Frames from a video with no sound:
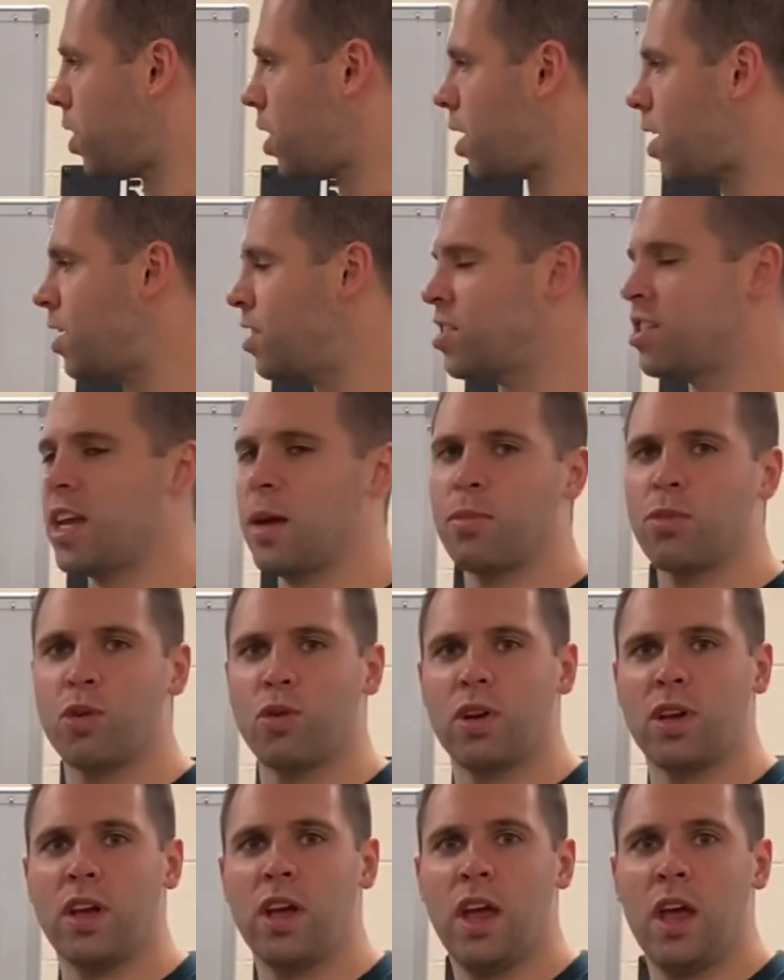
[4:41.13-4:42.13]
Step 3,
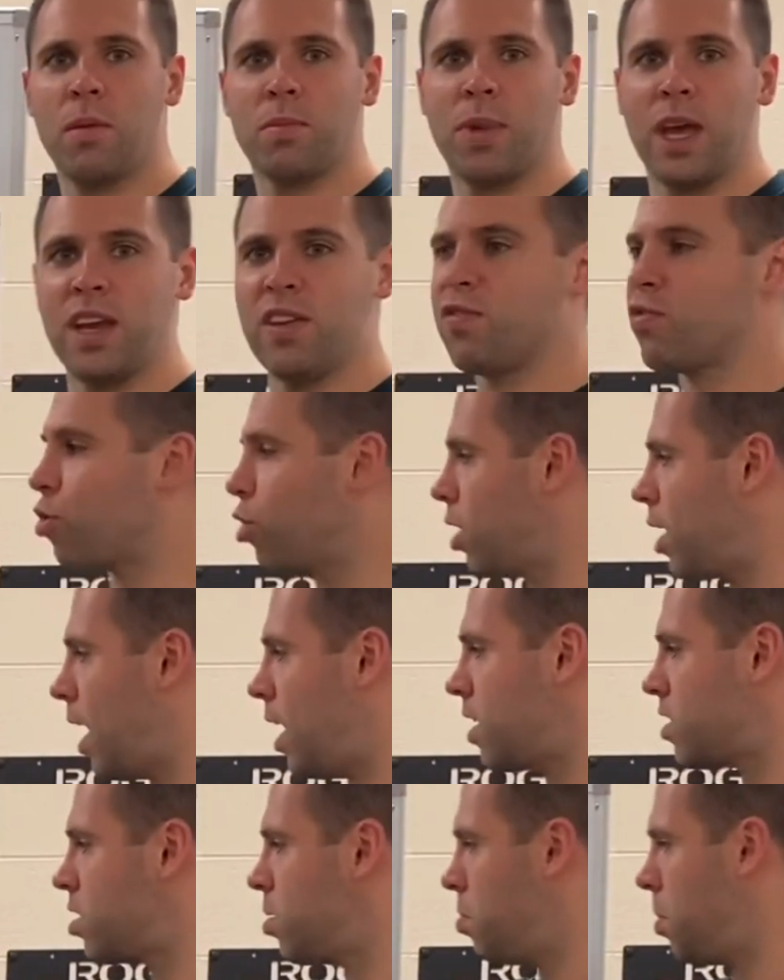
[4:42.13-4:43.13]
pain-free
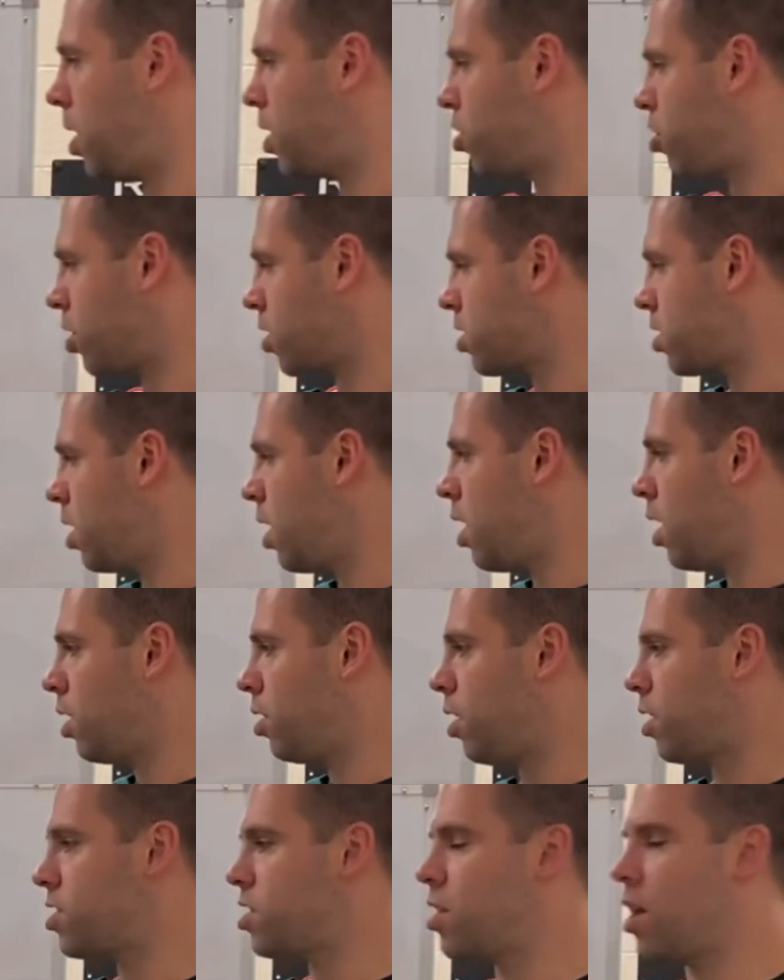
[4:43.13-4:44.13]
isometrics.
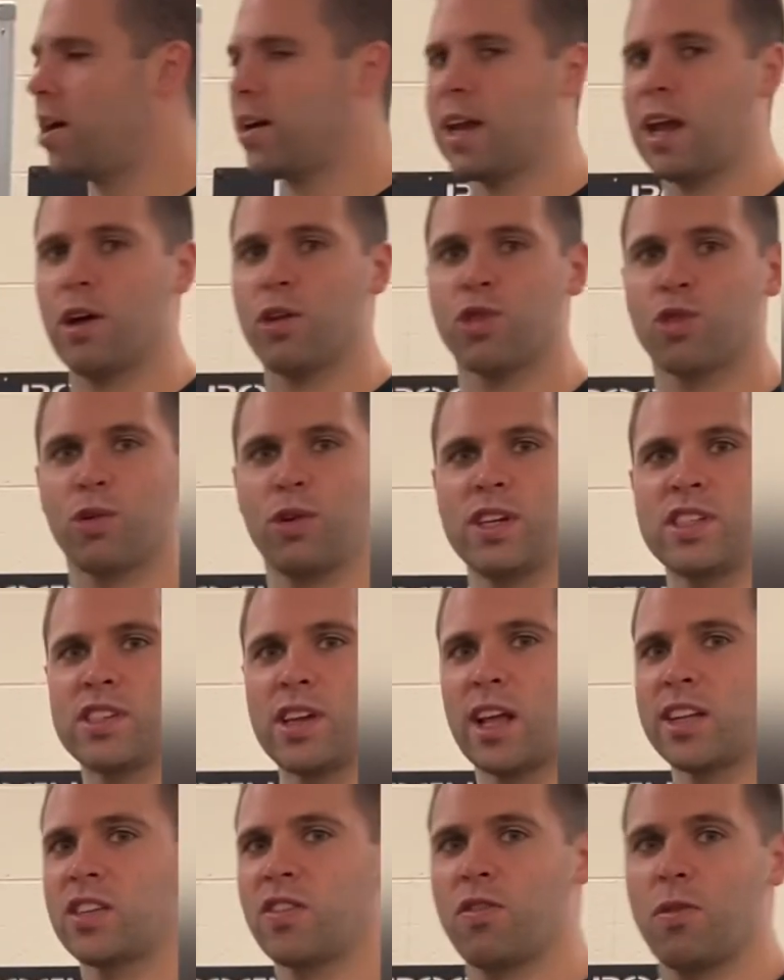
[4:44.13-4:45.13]
Let's knock out 3
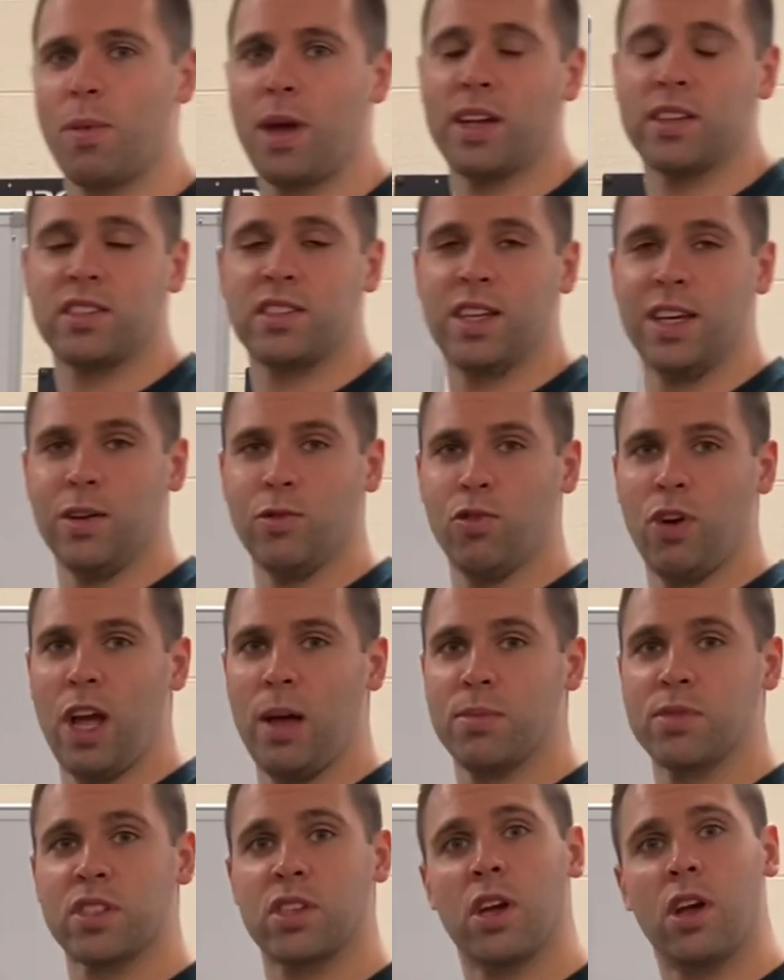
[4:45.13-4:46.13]
sets of about 10
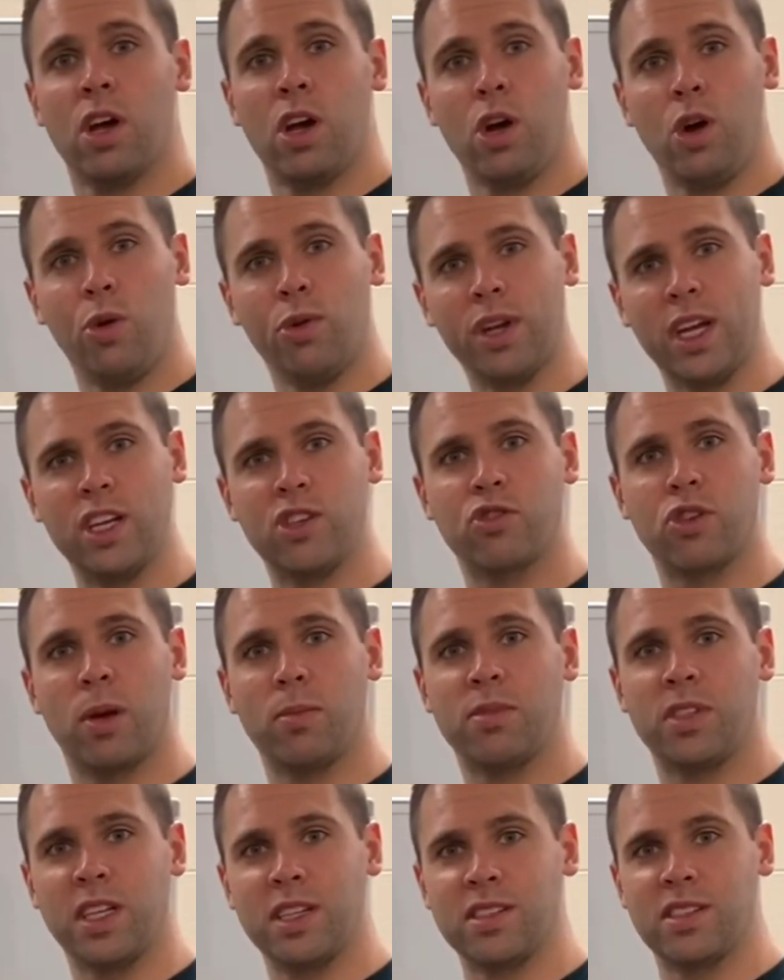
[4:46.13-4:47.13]
reps. Hold each rep
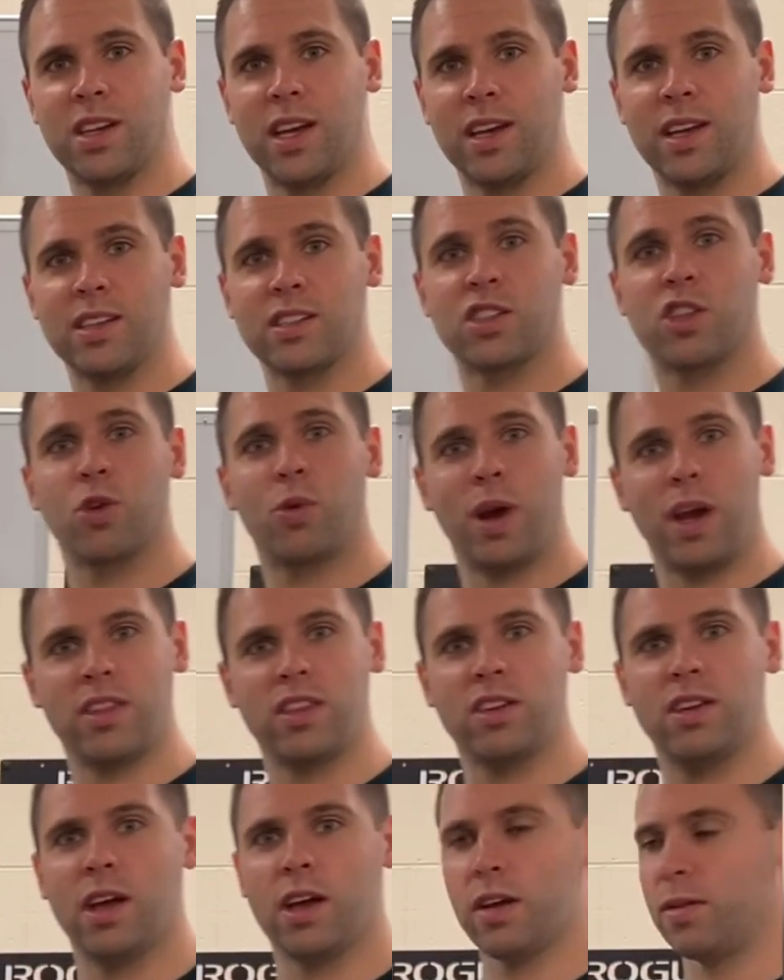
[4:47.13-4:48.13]
10 seconds throughout the
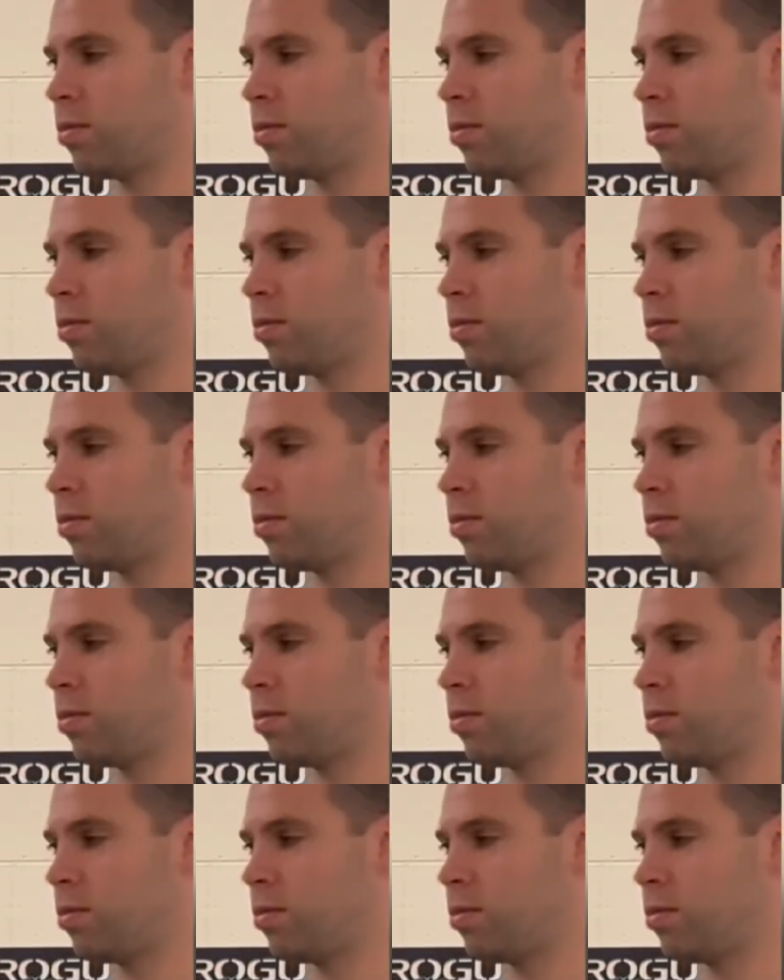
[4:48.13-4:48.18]
day.